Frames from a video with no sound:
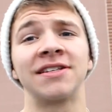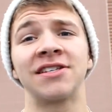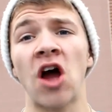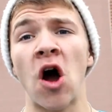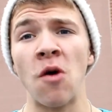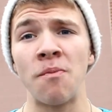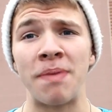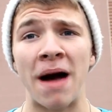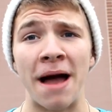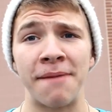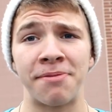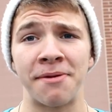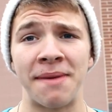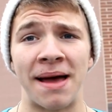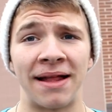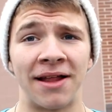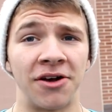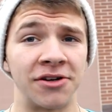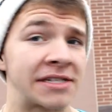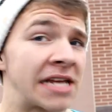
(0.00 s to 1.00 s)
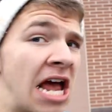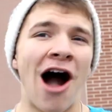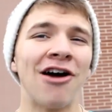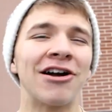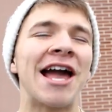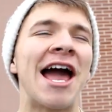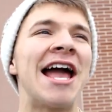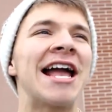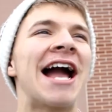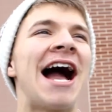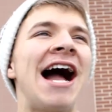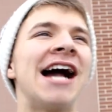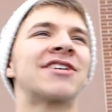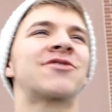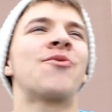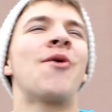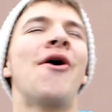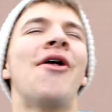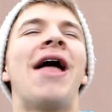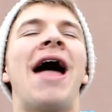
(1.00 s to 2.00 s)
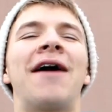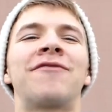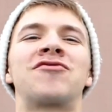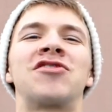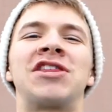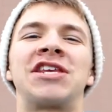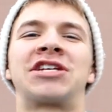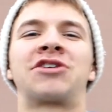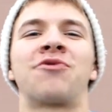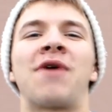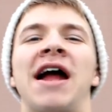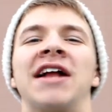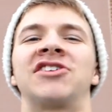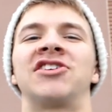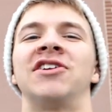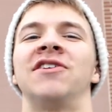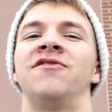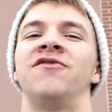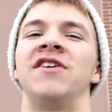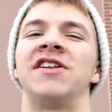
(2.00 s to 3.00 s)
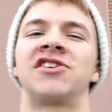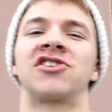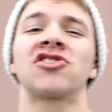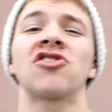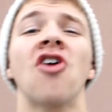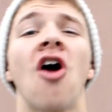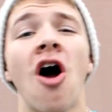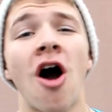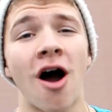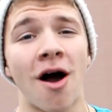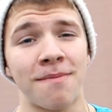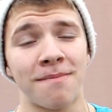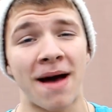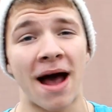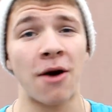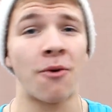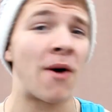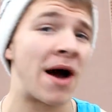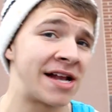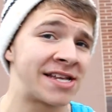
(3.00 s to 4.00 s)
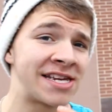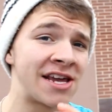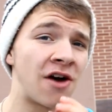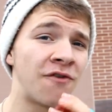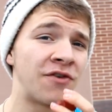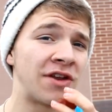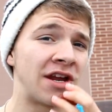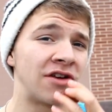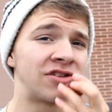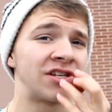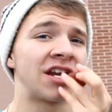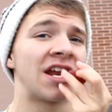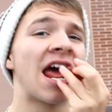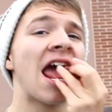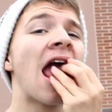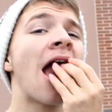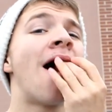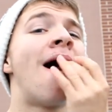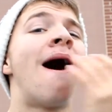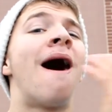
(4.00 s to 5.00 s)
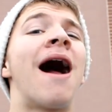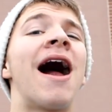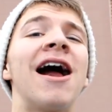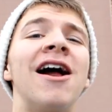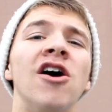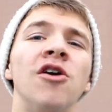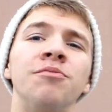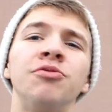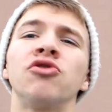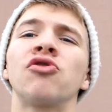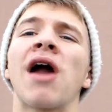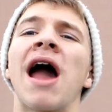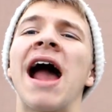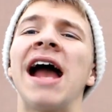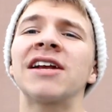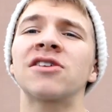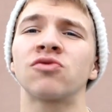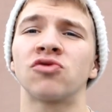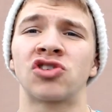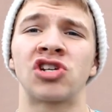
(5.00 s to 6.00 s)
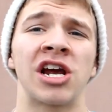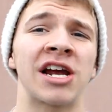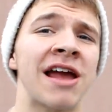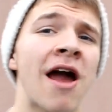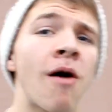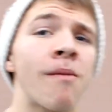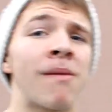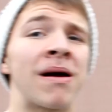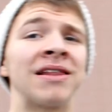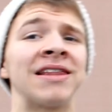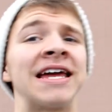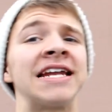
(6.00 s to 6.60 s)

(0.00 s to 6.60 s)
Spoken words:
Don't buy pomelos. Okay guys, well after this ratchet adventure on my YTL video today, I hope you guys will check out my